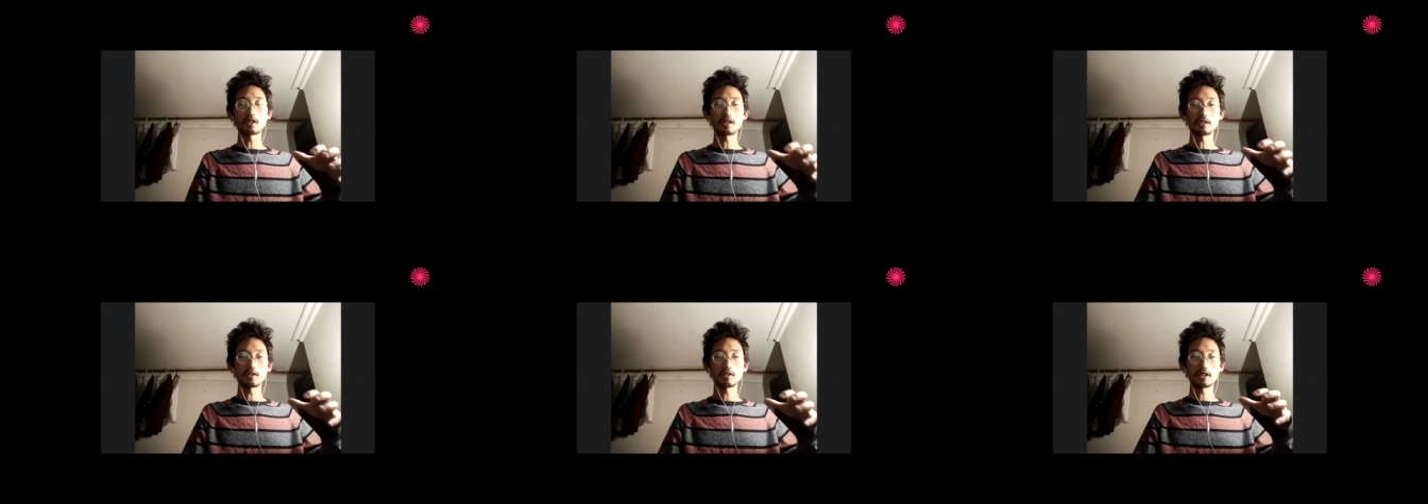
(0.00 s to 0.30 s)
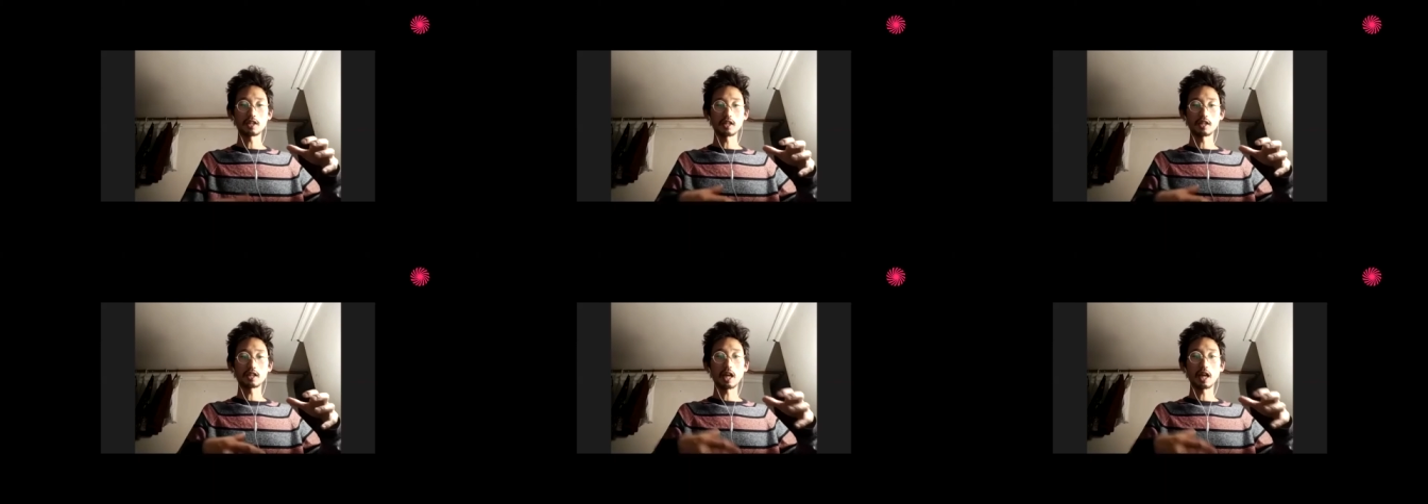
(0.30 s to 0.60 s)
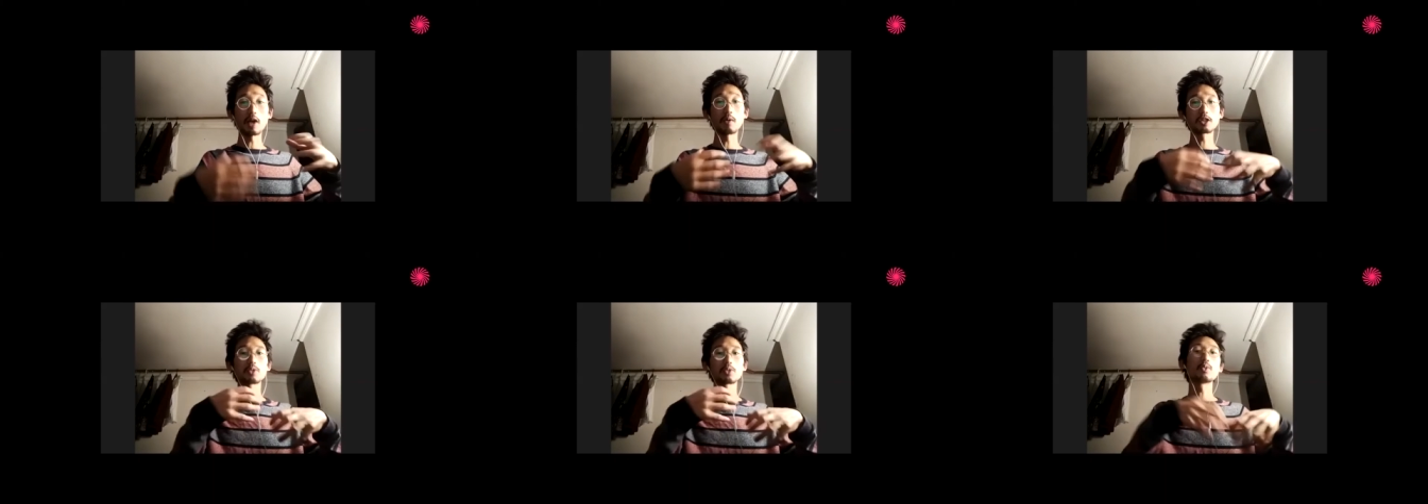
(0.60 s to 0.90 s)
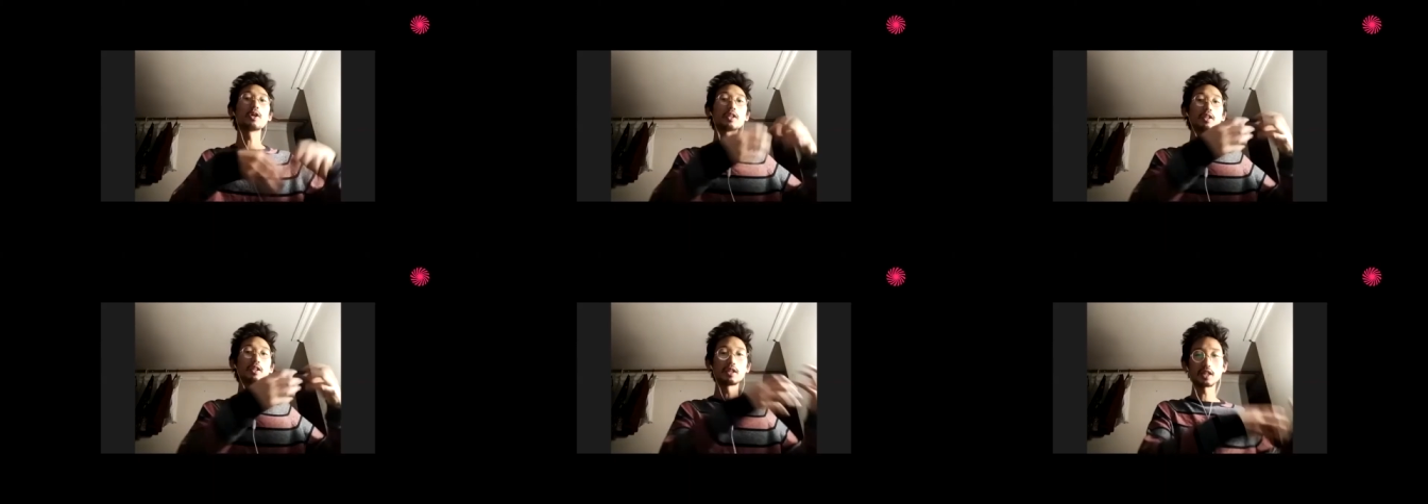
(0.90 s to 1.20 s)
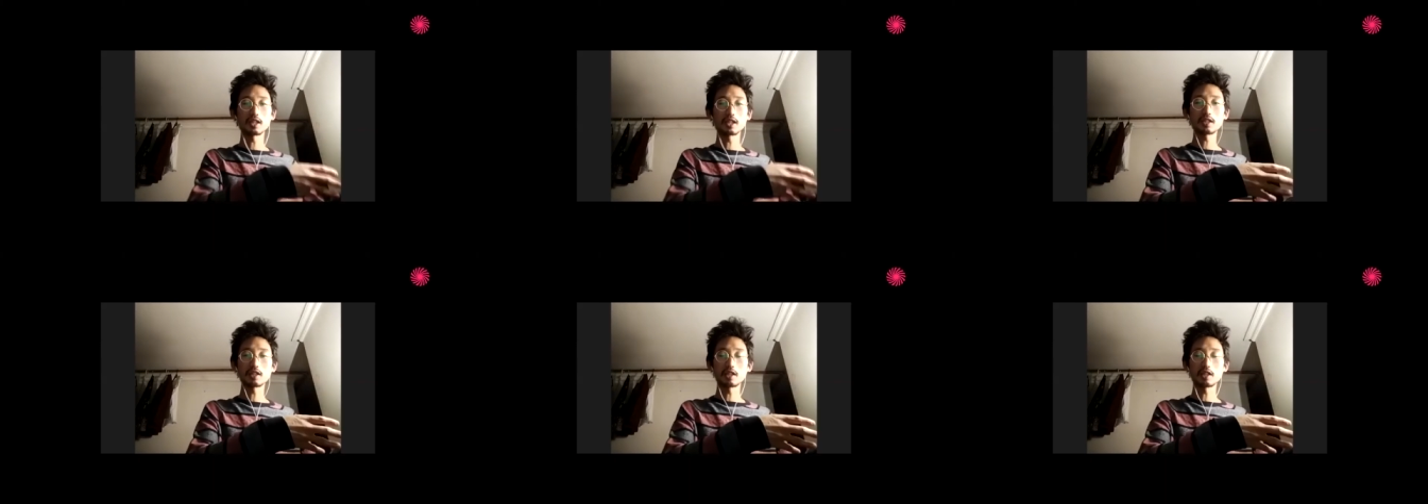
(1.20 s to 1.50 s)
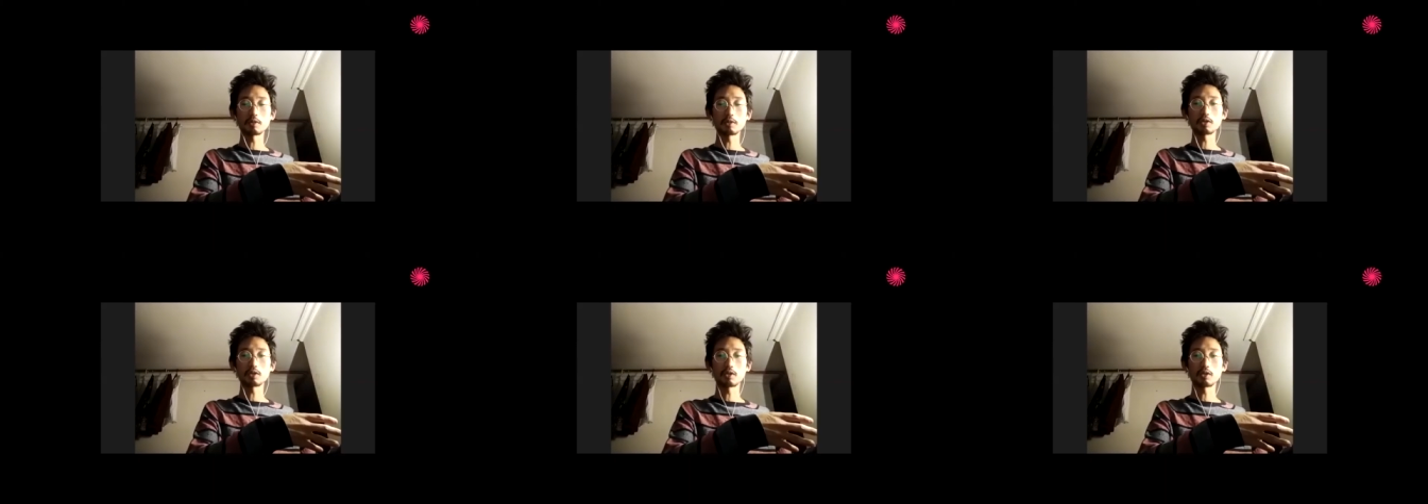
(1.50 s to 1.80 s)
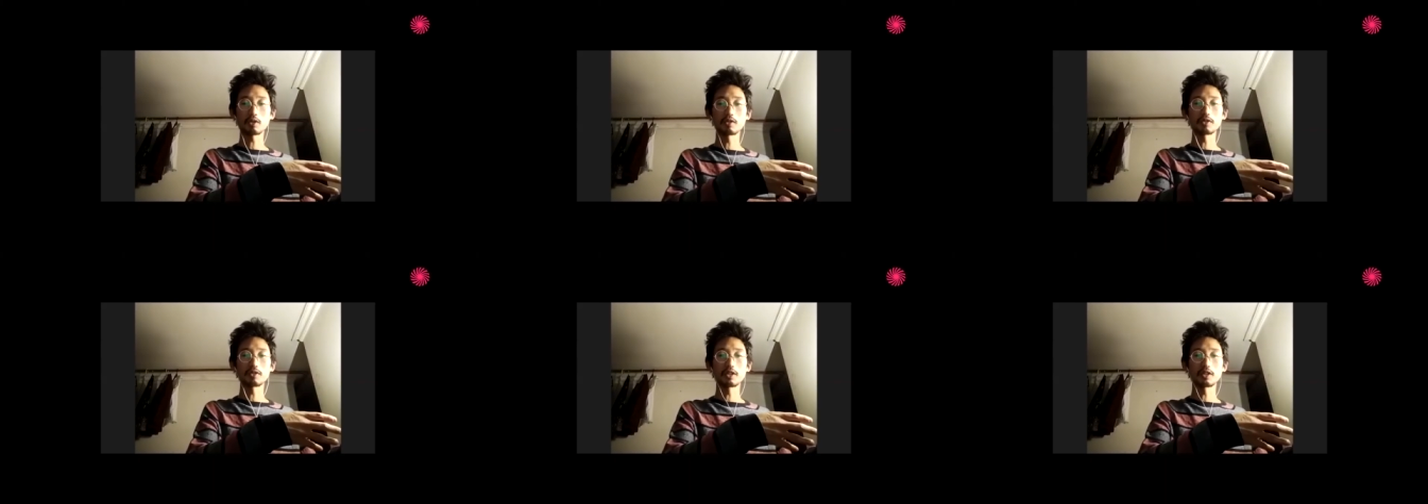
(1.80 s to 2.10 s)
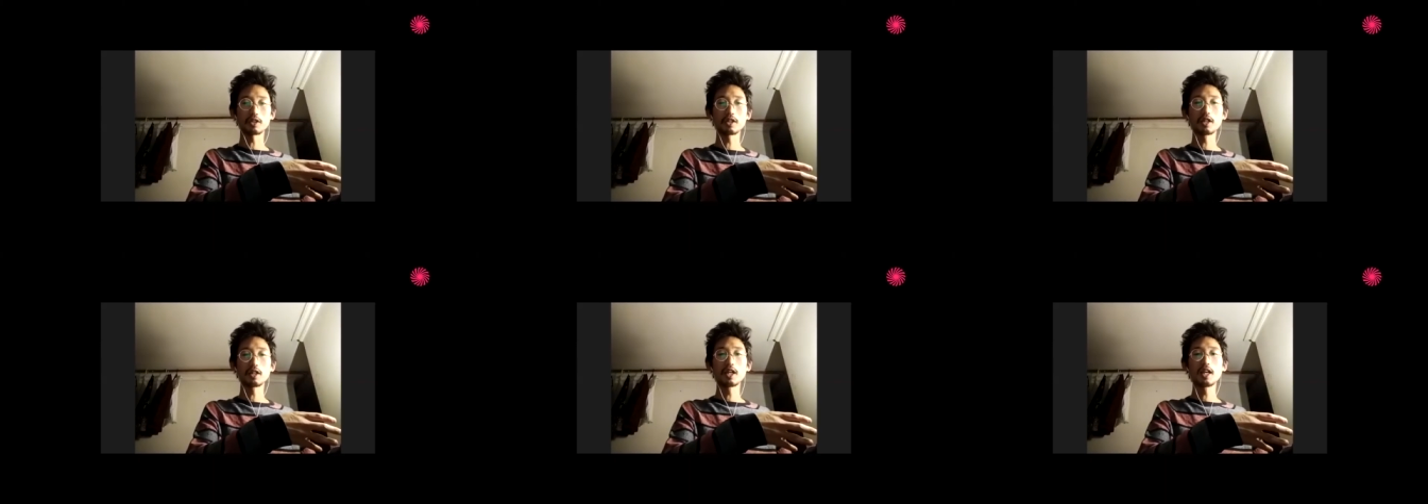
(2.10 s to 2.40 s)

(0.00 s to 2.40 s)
like I was with this cinematographer,